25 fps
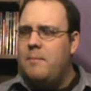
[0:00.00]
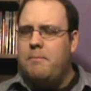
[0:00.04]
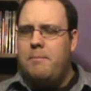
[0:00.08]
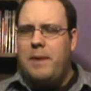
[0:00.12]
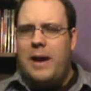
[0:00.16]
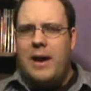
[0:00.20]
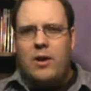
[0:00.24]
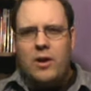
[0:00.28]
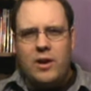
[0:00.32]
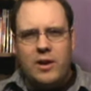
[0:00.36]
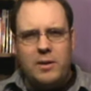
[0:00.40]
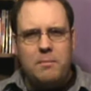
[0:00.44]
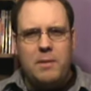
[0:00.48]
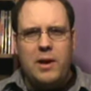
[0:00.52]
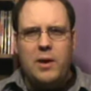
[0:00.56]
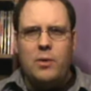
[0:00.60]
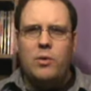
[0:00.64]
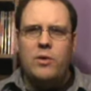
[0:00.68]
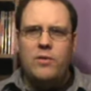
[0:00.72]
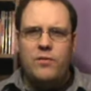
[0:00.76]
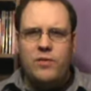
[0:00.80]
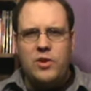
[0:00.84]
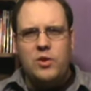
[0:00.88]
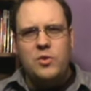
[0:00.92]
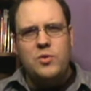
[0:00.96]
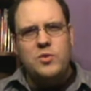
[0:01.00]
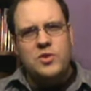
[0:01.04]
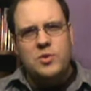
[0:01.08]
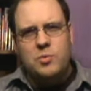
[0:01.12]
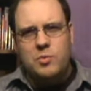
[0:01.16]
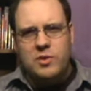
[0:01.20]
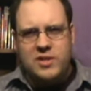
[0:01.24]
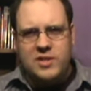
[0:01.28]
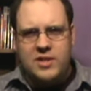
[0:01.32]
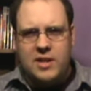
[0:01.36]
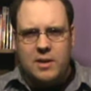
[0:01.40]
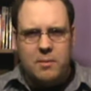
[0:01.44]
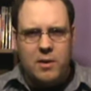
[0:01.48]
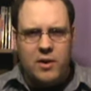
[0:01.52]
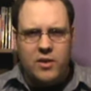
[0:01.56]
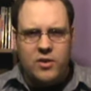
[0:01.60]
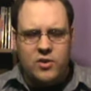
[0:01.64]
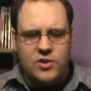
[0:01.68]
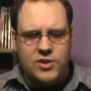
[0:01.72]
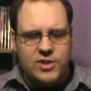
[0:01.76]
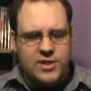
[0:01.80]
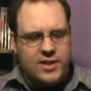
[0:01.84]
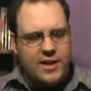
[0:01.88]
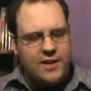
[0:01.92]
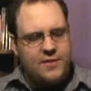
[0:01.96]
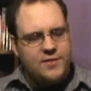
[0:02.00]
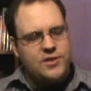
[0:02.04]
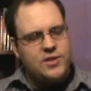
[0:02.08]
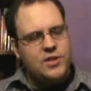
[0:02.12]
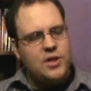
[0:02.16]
bury my reviews with some other stuff.